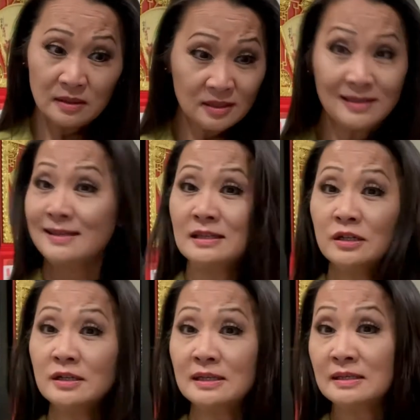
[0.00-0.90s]
just as
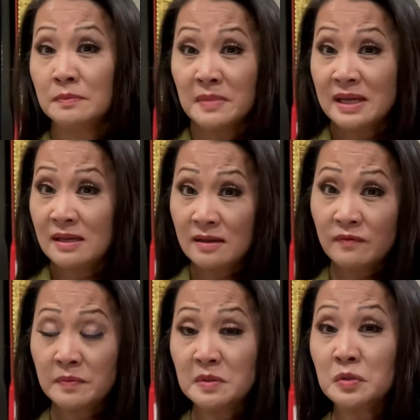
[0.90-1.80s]
good as making it
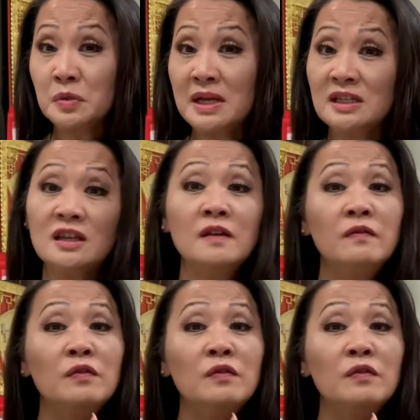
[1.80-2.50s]
from scratch if